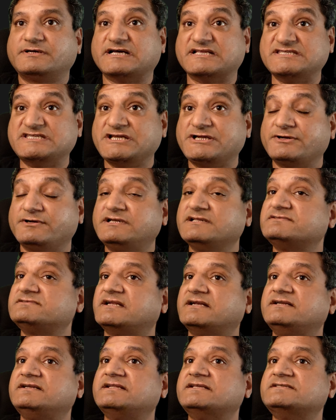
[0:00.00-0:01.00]
consecutive
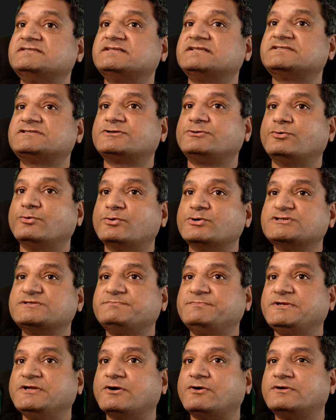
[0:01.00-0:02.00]
sentences goes
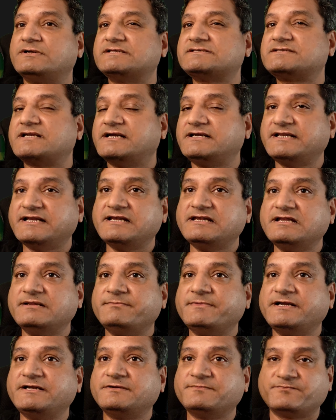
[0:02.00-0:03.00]
beyond a certain
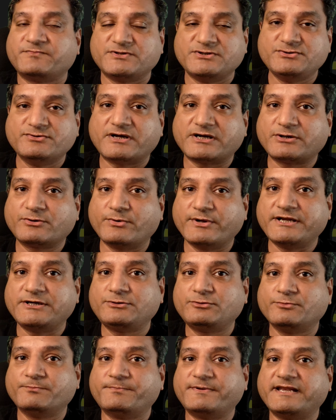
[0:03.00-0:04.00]
limit, you are
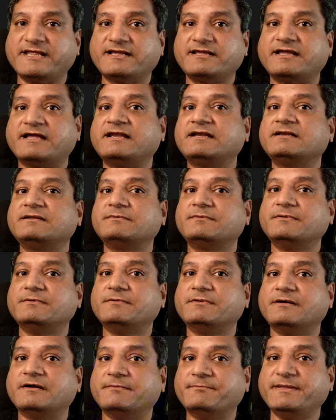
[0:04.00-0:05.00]
going to break and
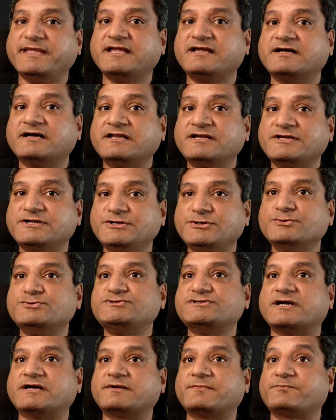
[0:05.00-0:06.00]
make a new
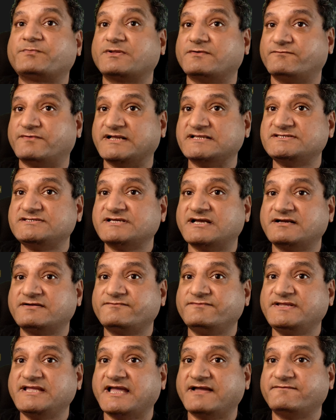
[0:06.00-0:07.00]
chunk. One
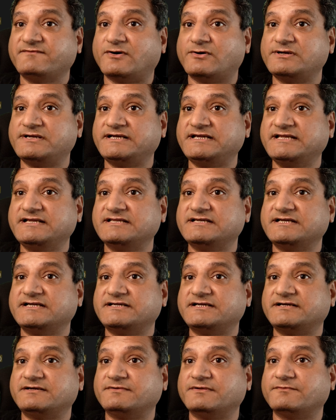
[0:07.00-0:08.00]
chunk we have already
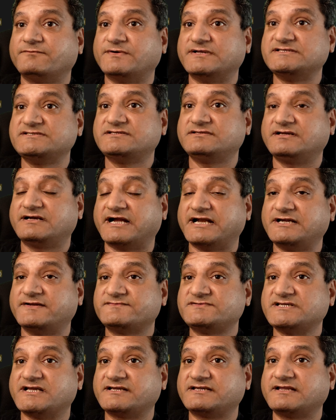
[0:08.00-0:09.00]
created, one kind
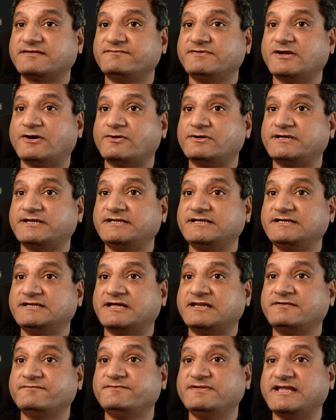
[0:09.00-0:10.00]
of chunking we already
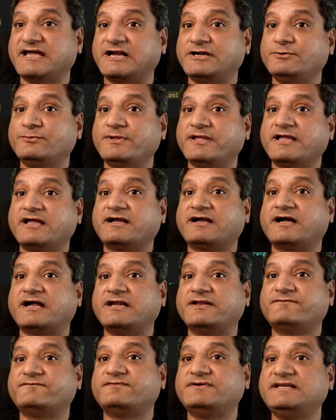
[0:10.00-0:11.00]
done. We are doing a
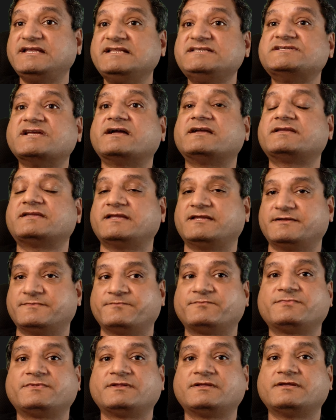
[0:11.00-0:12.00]
kind of re-chunking
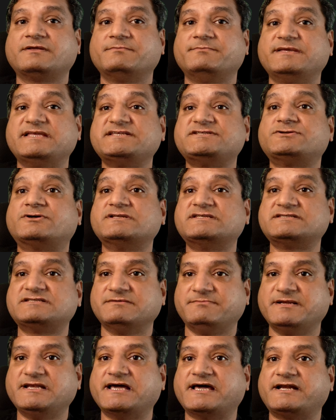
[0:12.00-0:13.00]
based on
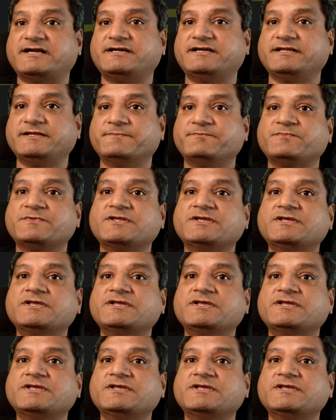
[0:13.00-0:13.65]
similarity.